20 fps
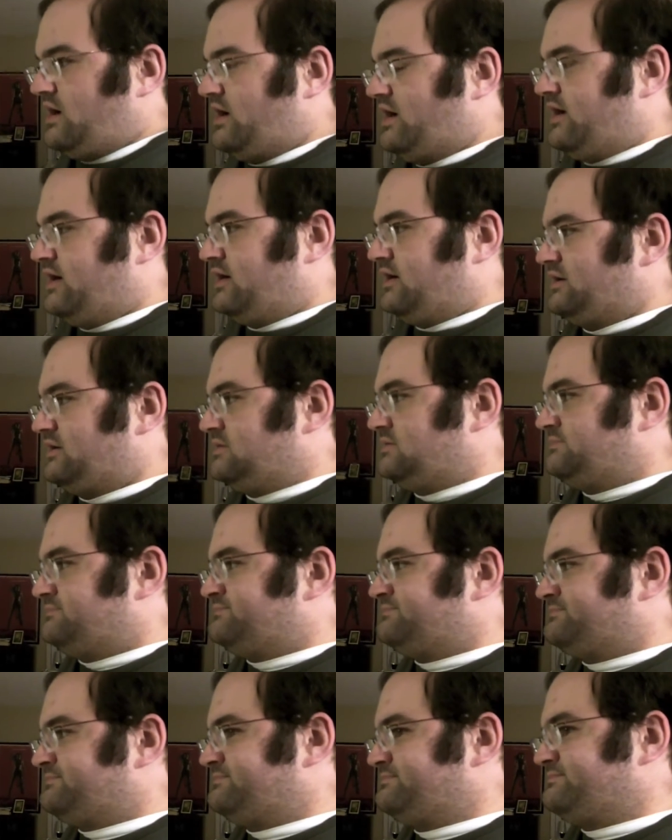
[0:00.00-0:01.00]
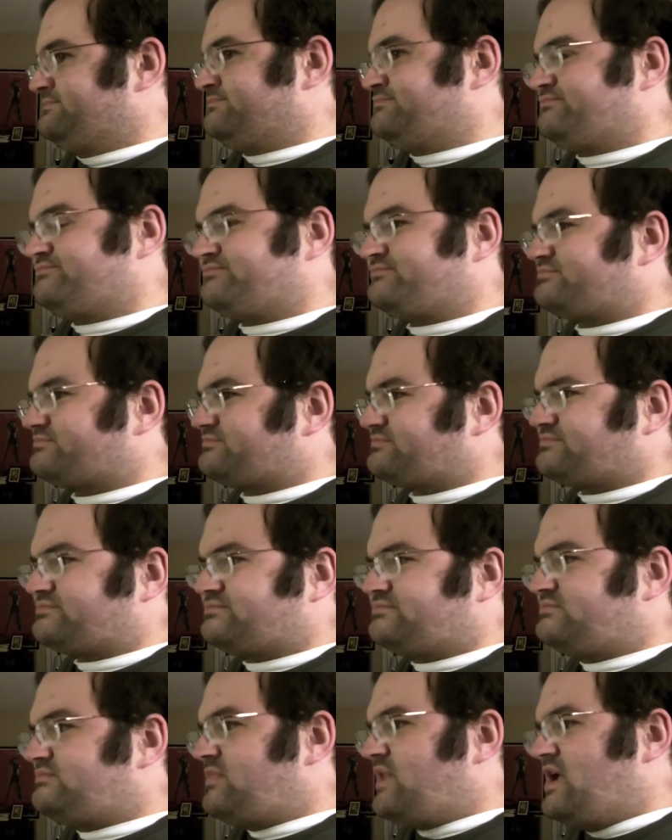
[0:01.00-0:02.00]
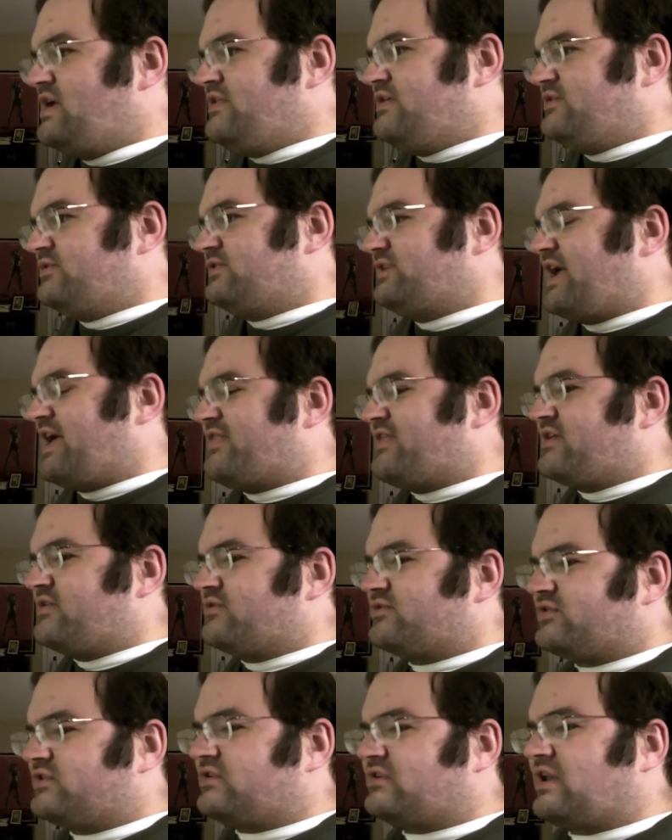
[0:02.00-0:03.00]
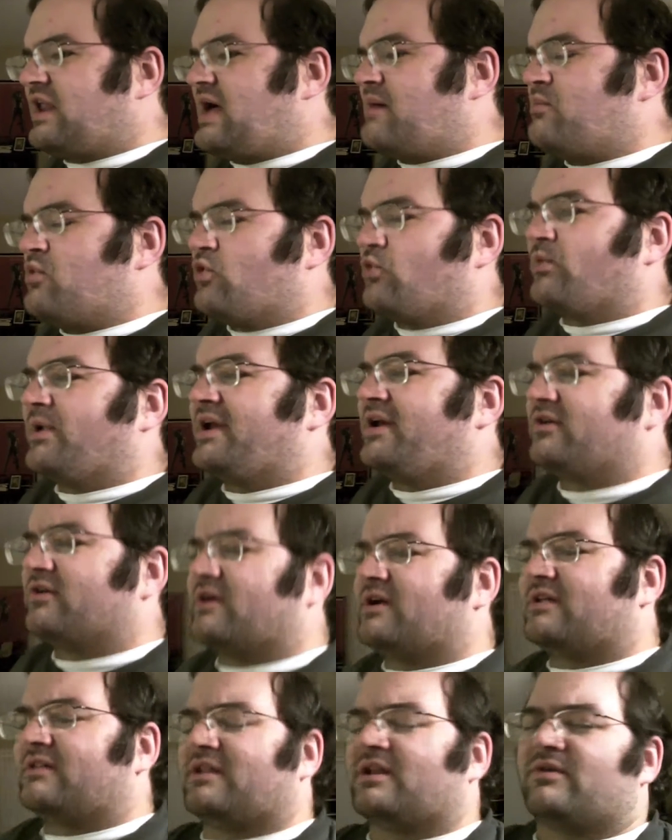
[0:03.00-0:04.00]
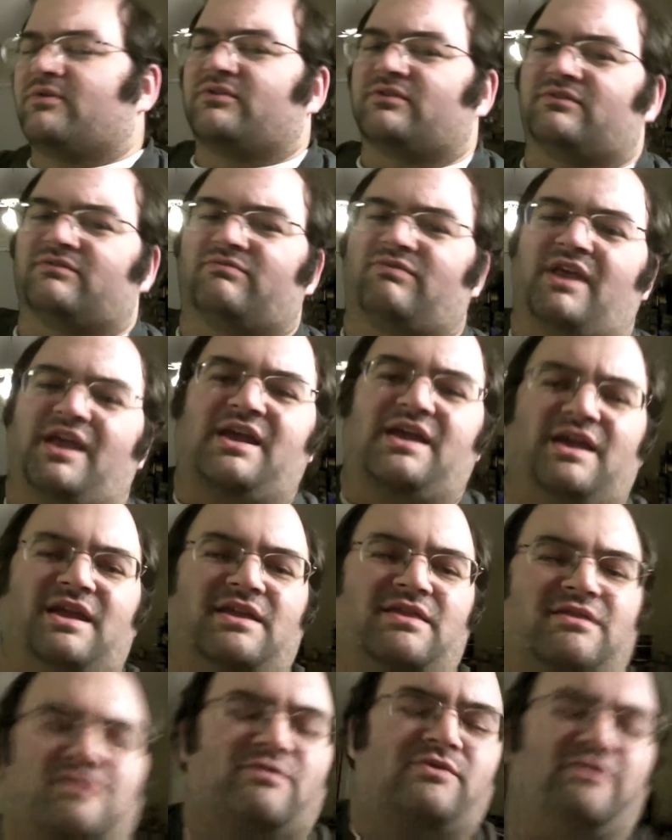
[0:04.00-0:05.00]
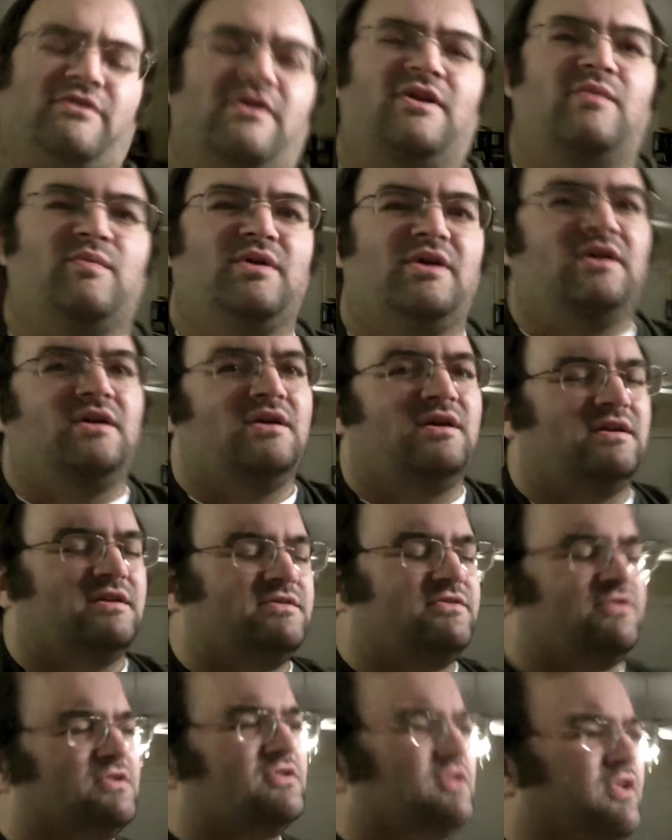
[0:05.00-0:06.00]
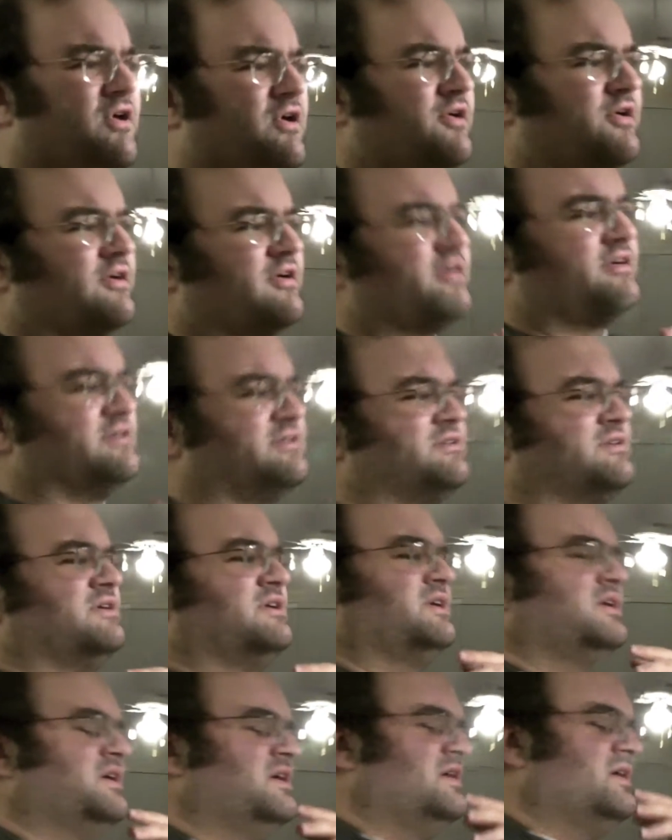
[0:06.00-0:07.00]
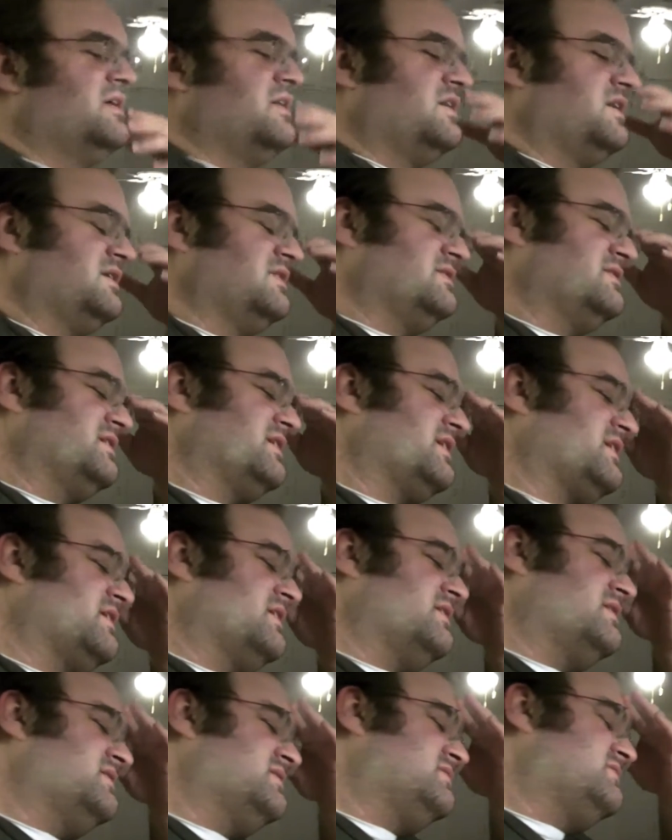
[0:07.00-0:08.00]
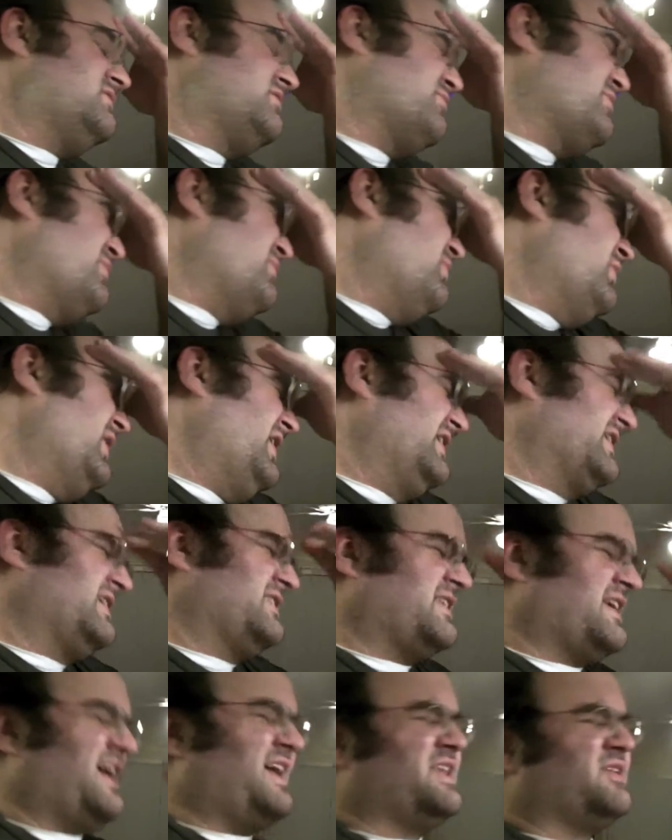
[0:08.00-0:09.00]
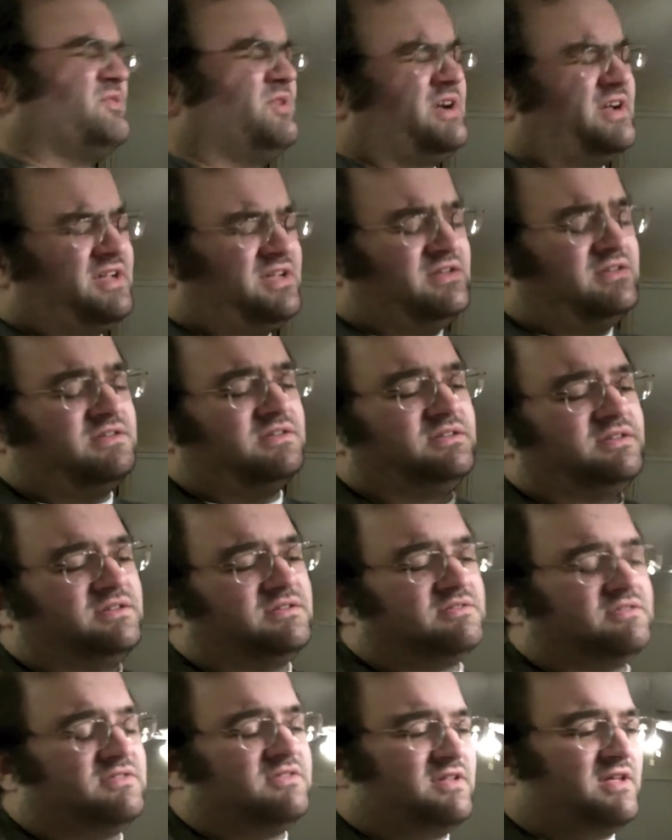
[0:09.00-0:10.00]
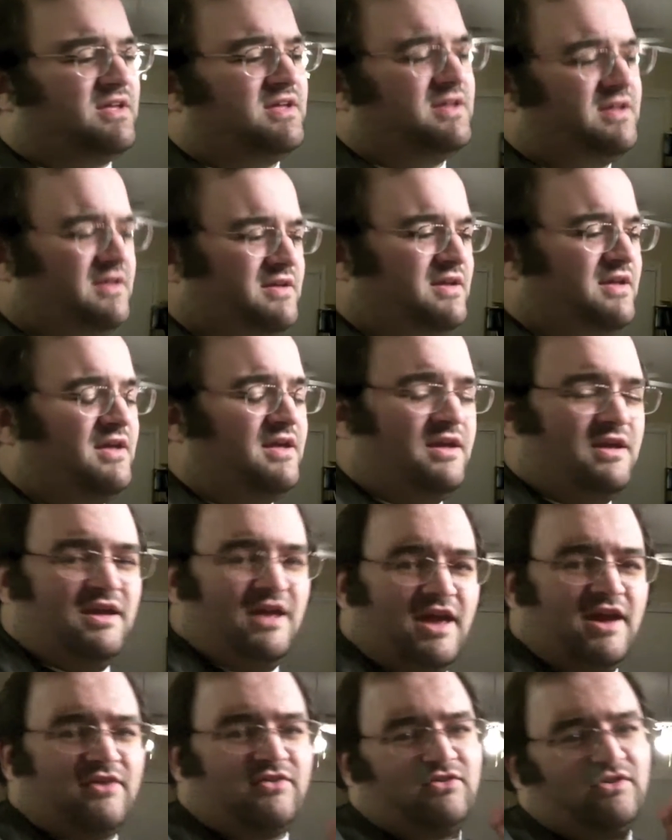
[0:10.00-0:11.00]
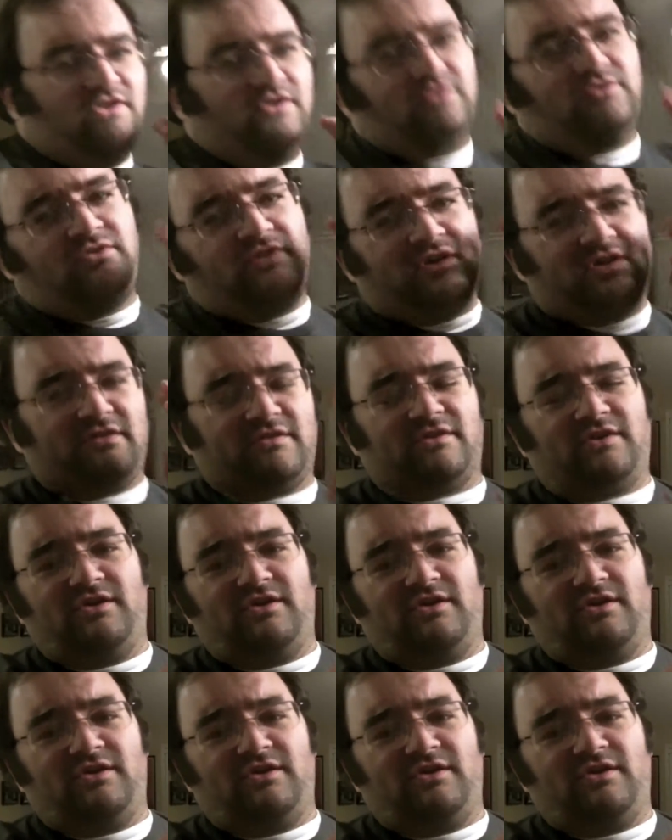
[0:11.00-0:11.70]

I think there's just a lot more rendering than I was thinking there was going to be, and it took longer, and it took me a while to get the edit right, and it's just a excuse.